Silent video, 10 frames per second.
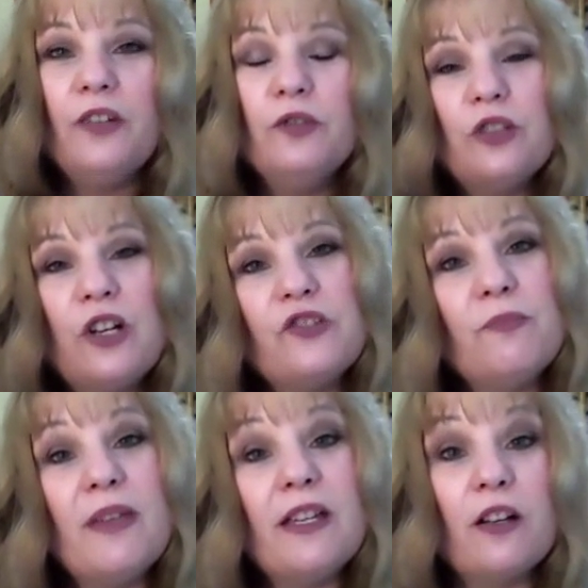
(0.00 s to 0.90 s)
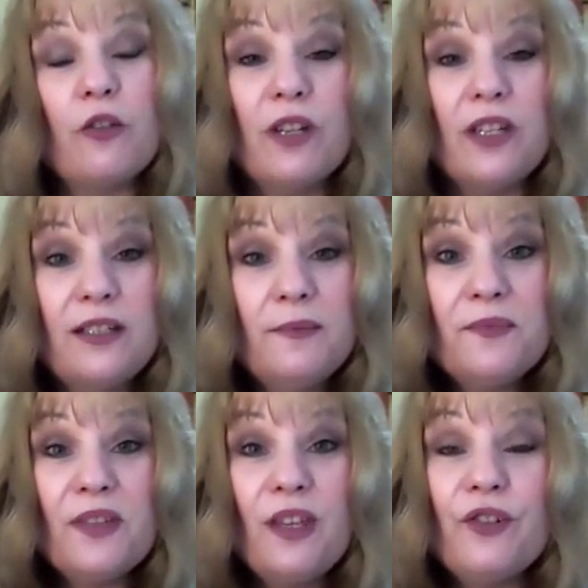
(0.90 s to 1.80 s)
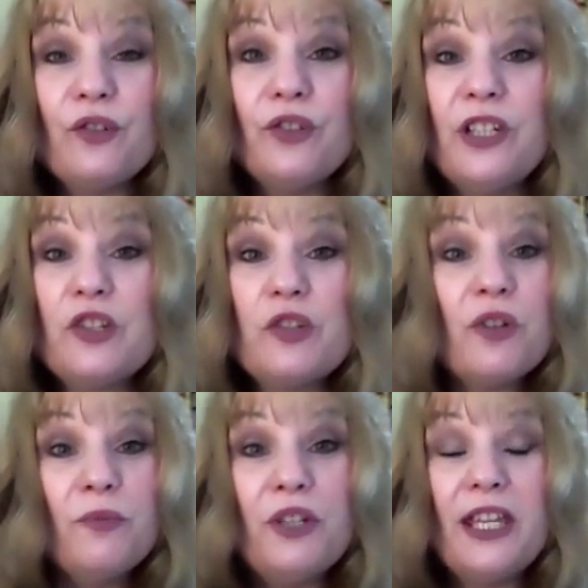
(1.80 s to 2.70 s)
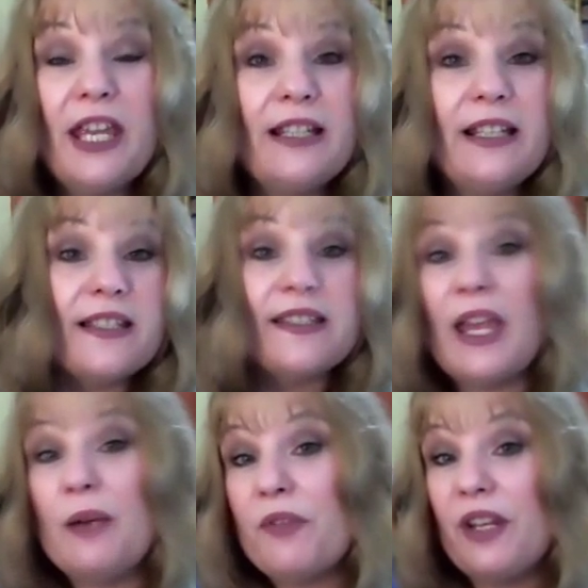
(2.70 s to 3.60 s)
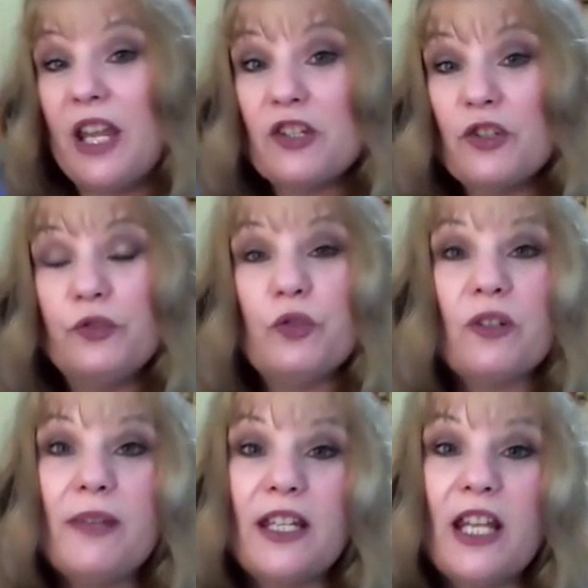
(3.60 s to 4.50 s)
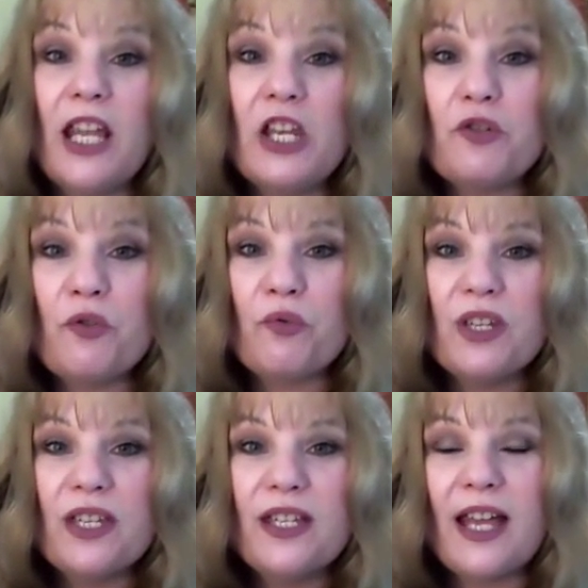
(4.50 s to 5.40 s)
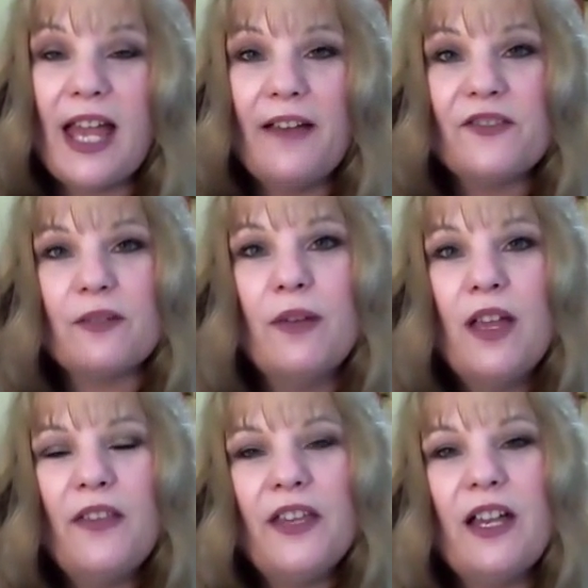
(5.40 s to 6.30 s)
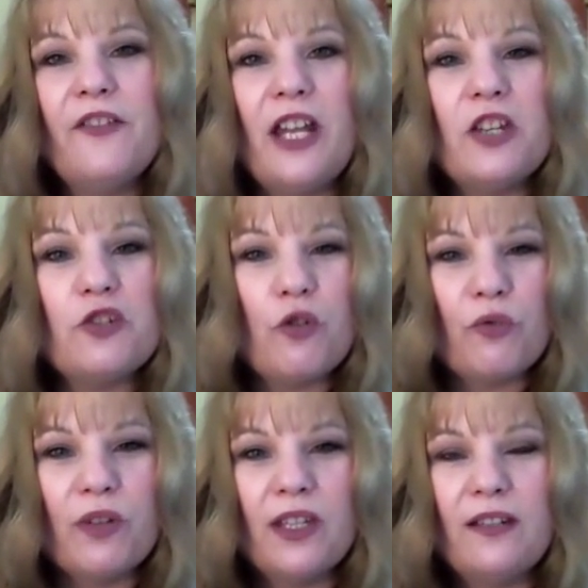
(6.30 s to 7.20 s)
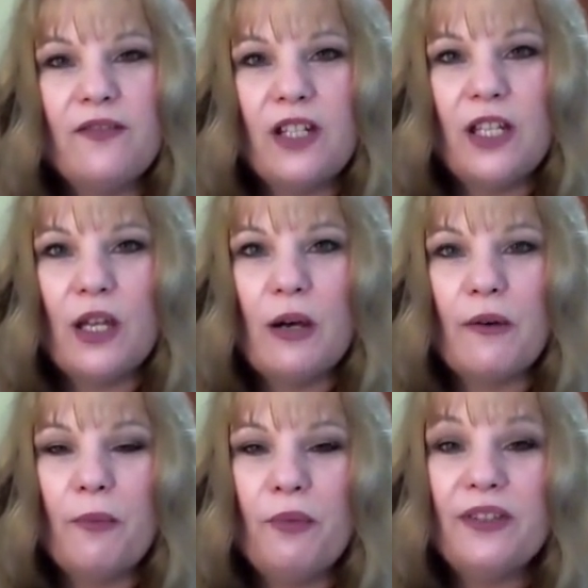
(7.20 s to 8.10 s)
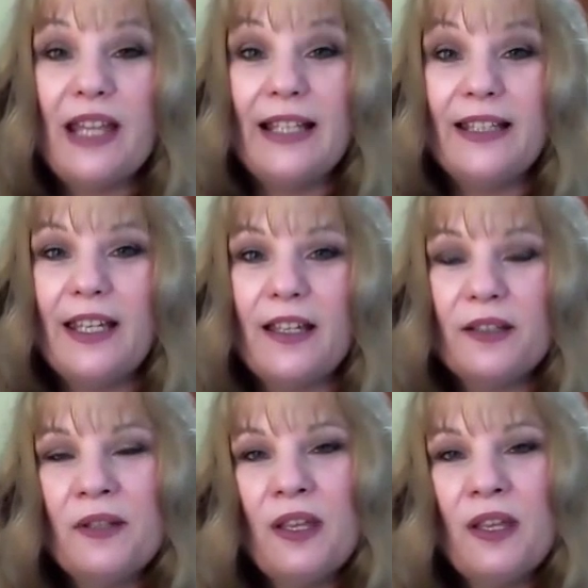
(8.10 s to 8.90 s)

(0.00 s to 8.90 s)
And you can also make a grid. If you're looking to communicate, let's say, with an angel, you can make an angel grid. And I think I have an angel grid video, and I'll put that link